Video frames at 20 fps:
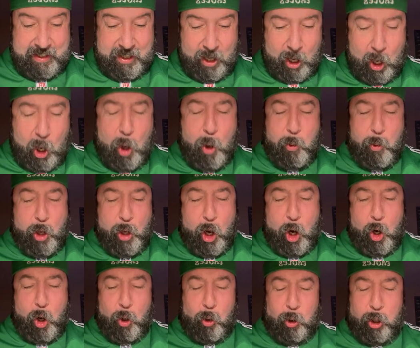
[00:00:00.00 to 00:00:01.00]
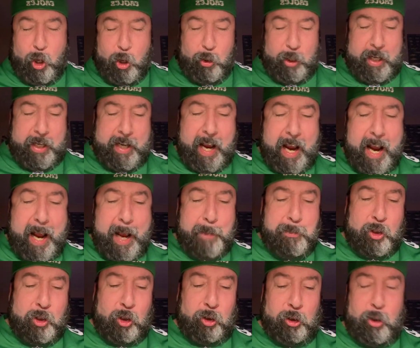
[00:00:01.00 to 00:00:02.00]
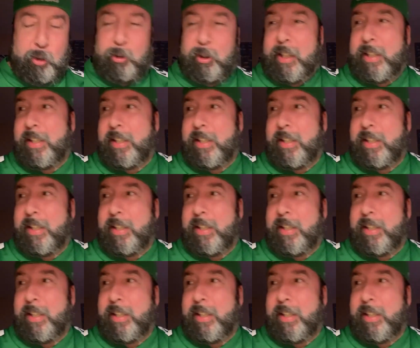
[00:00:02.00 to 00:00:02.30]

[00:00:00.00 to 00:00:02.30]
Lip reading: Oh no, Logan, absolutely